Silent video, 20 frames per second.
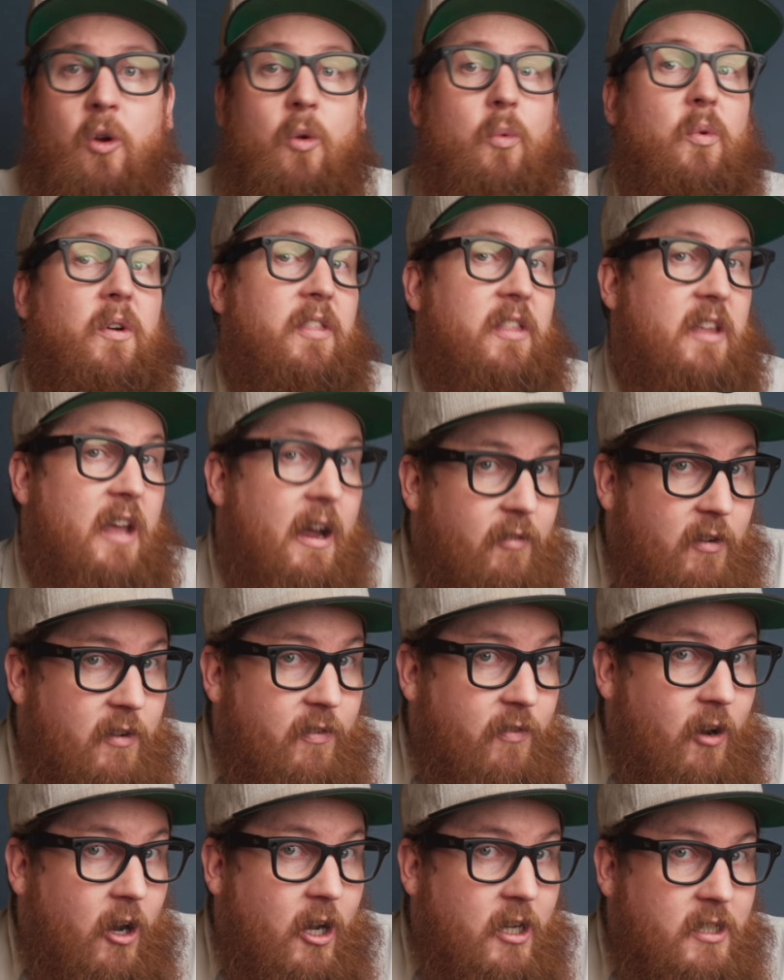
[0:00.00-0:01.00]
With the
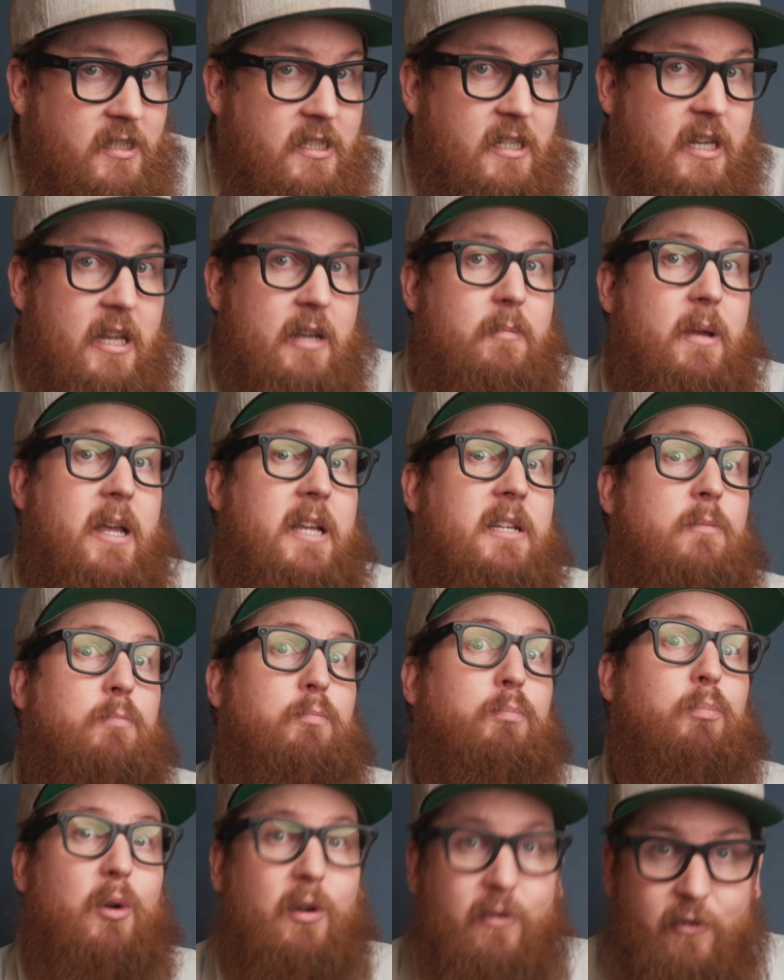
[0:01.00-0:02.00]
Everfrost, it makes
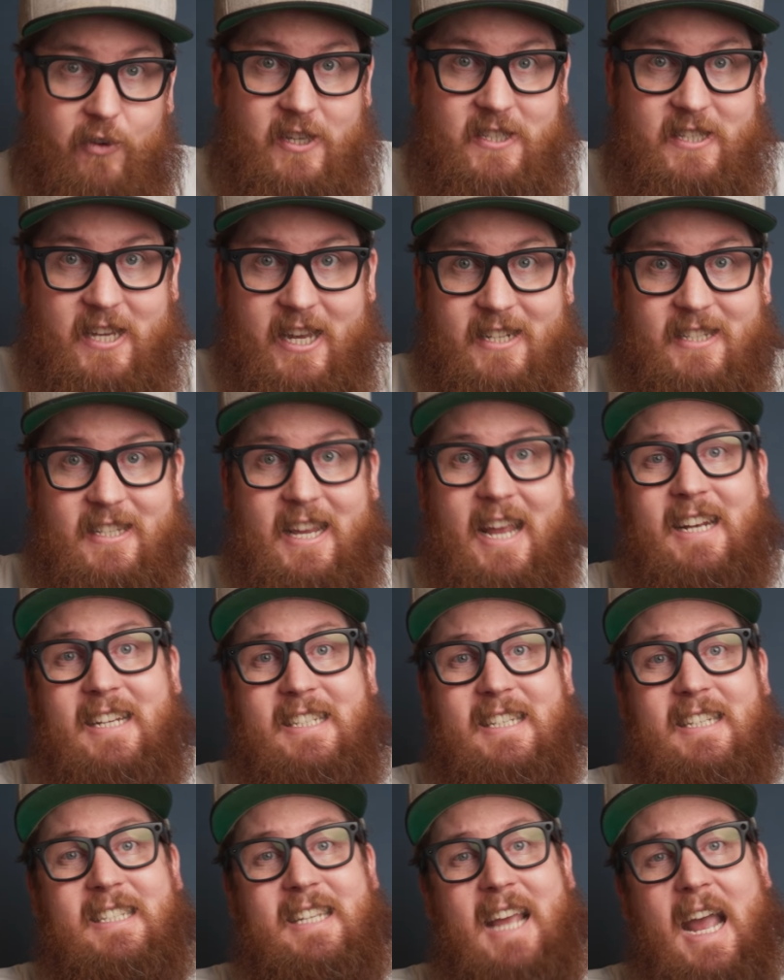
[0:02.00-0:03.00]
perfect sense and is
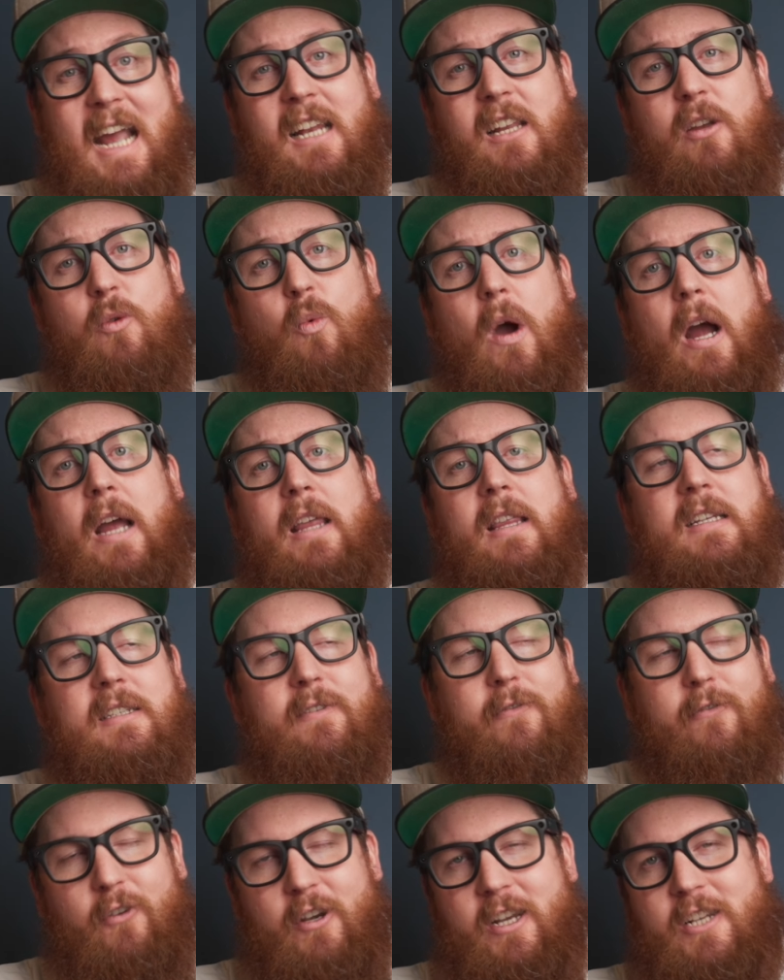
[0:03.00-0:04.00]
exactly why this
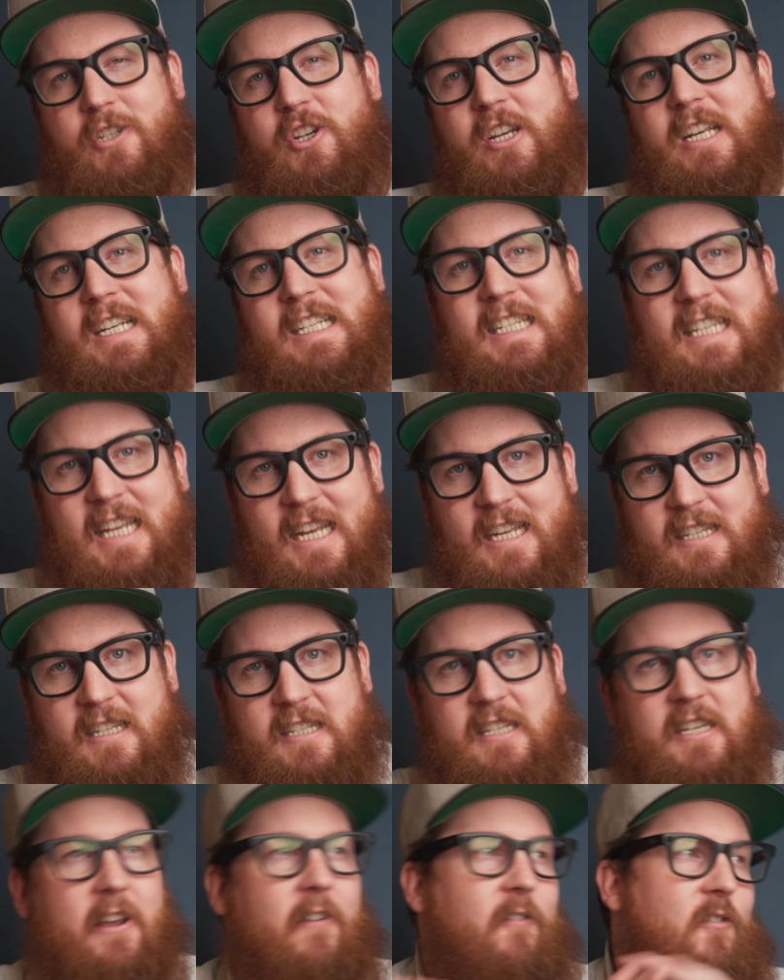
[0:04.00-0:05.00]
fridge
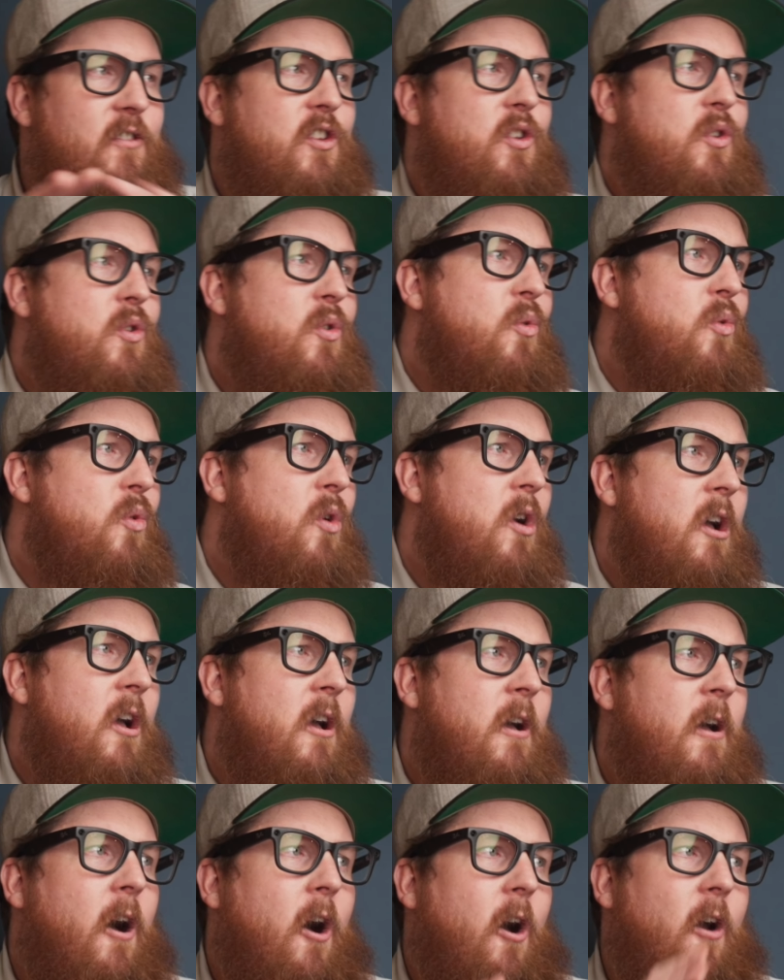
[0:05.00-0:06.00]
exists. If you
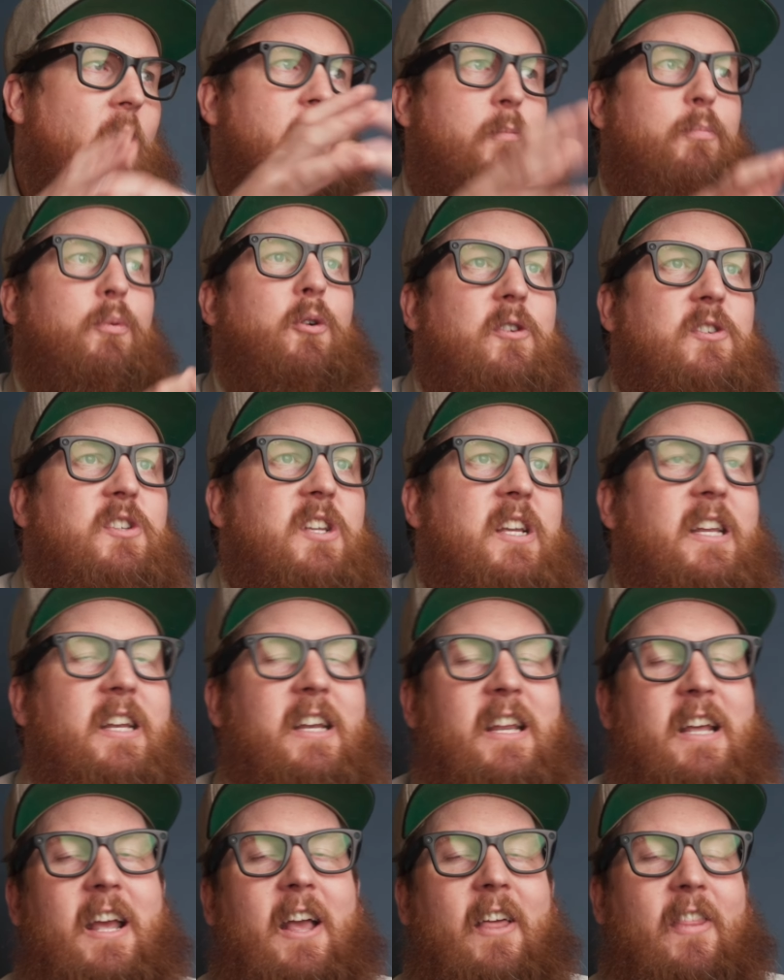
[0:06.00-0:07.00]
are the person
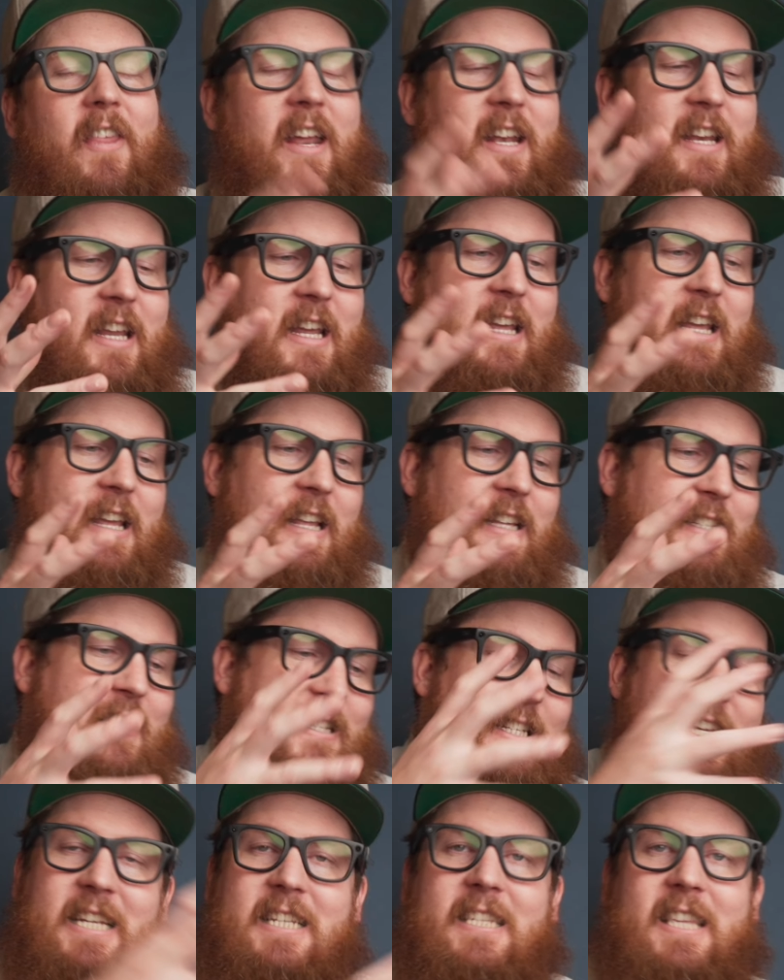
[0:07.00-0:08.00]
that
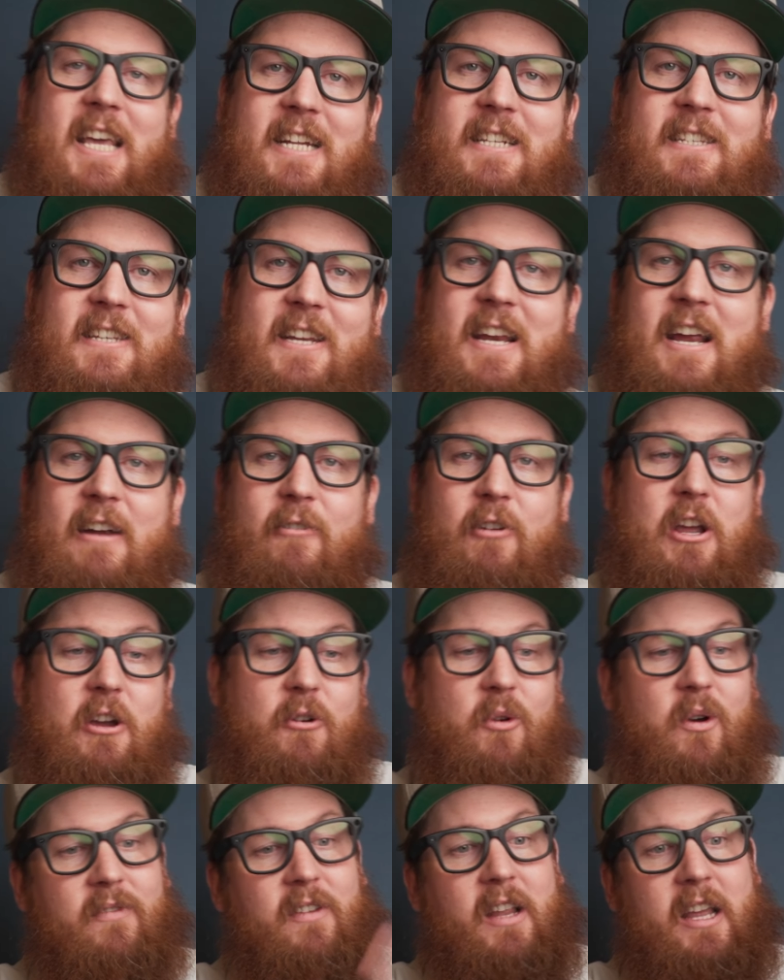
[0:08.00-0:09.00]
sees that
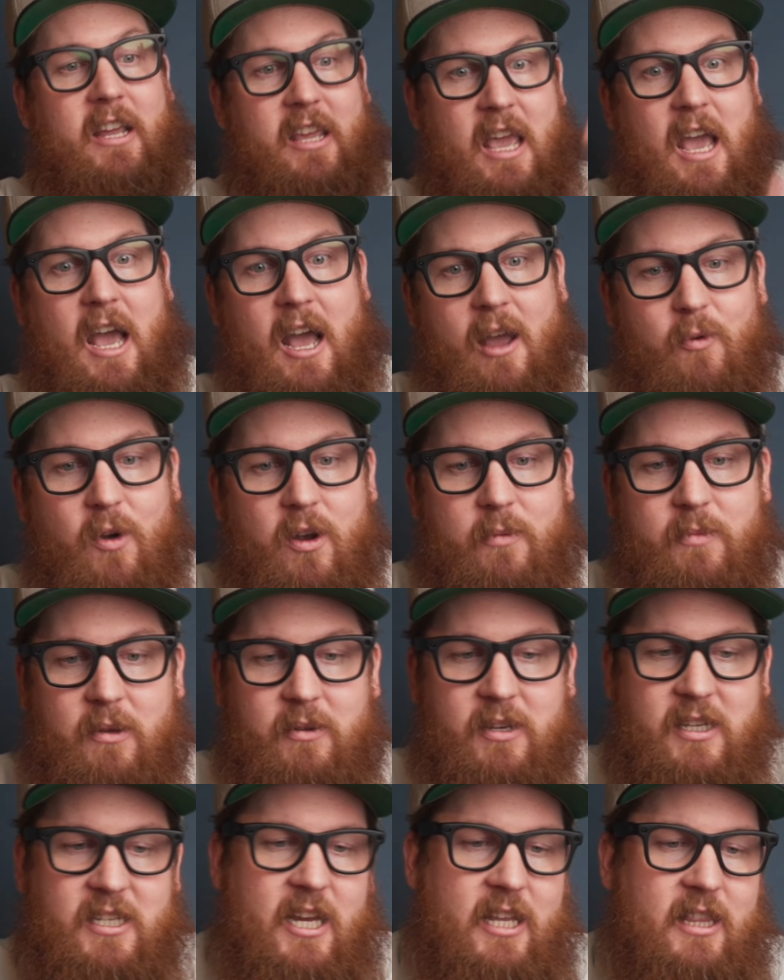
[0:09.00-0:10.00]
scenario of like, yeah, I want to be
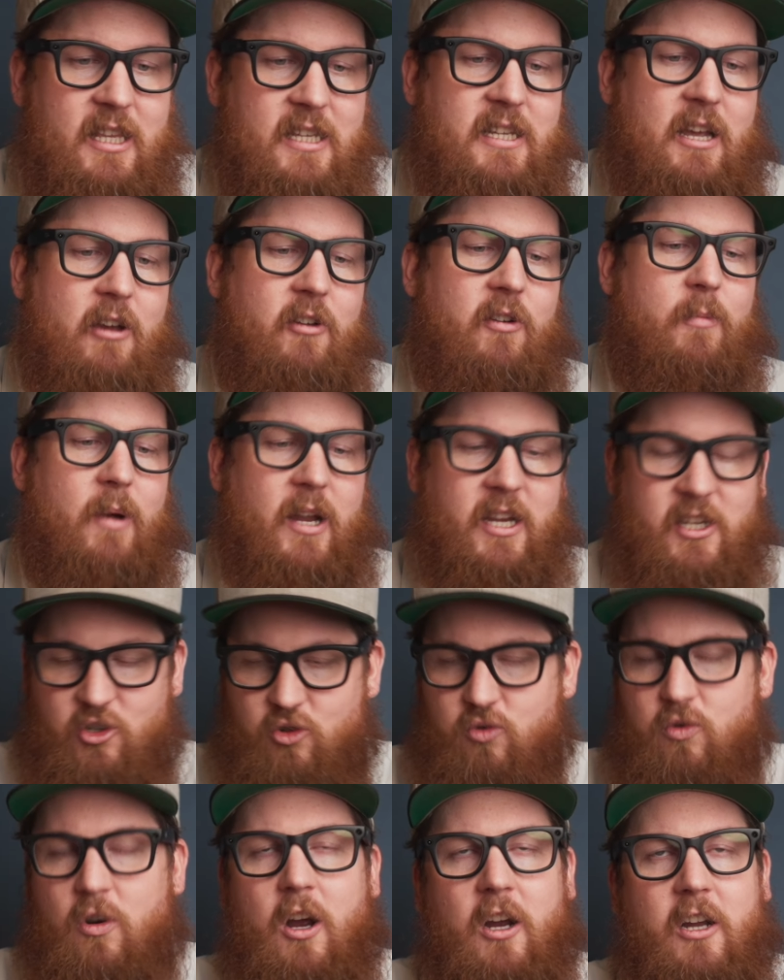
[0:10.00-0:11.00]
able to take this out of my
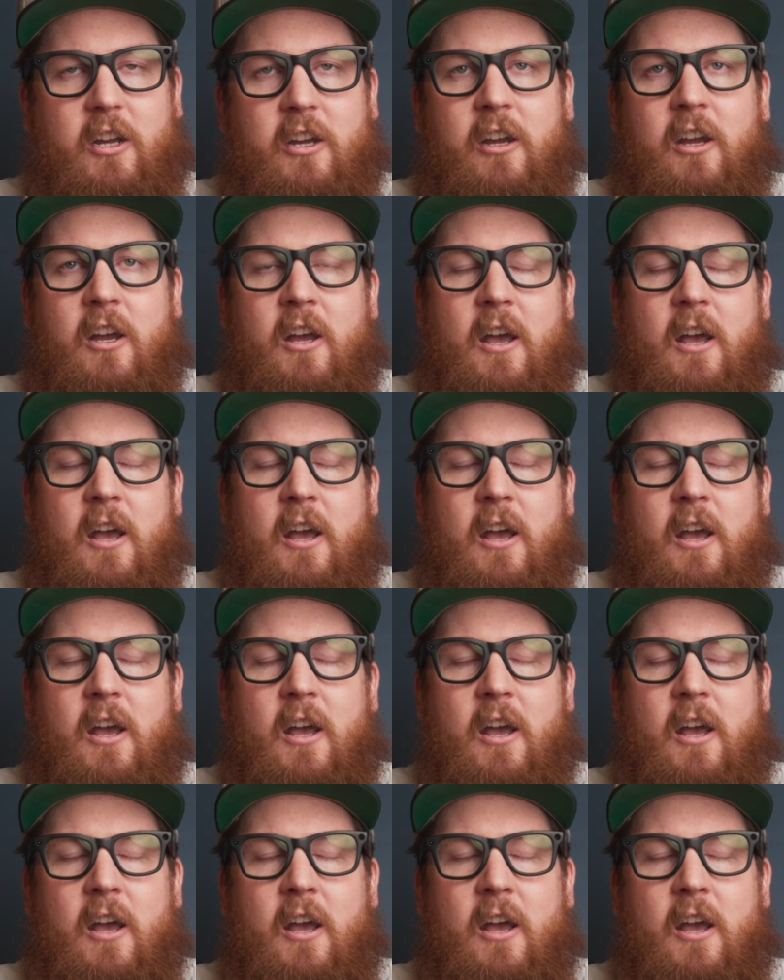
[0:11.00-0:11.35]
truck